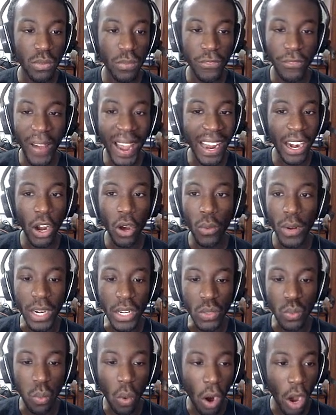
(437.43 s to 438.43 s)
Fido, what
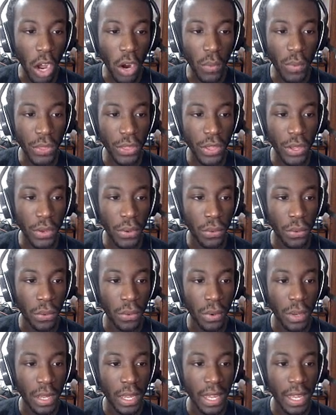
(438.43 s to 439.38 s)
is wrong with you?